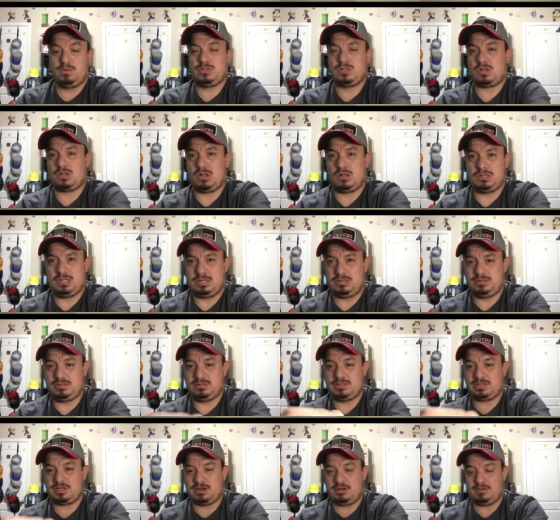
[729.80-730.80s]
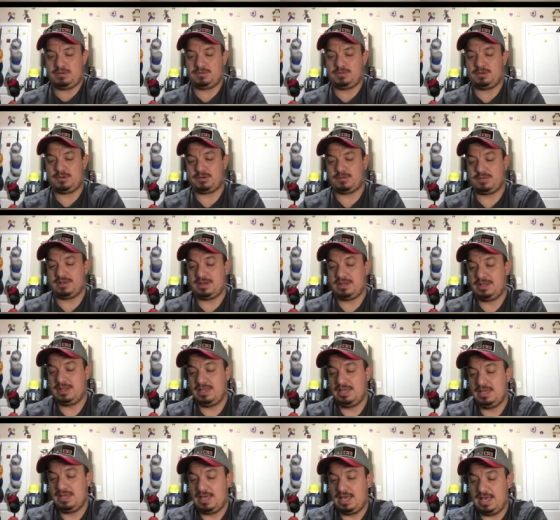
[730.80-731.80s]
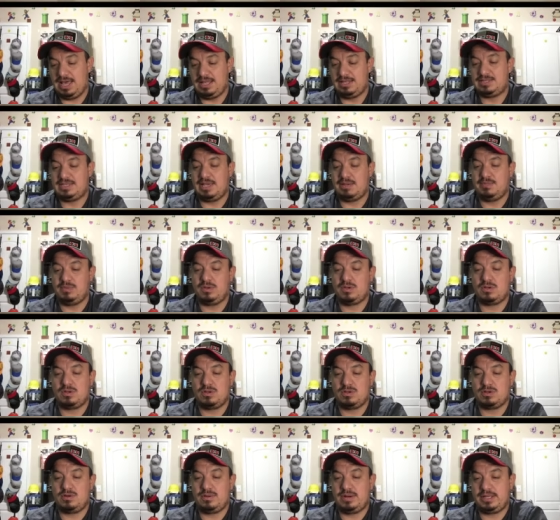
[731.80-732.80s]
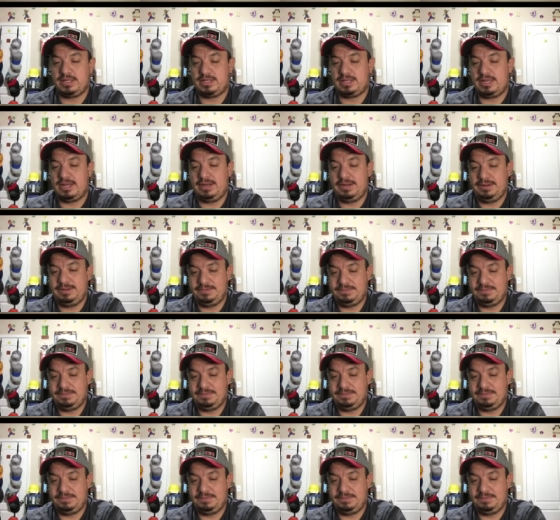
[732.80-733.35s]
What's it called? I don't know. It's a garbage Pokemon. Uh, Tapu Koko right there.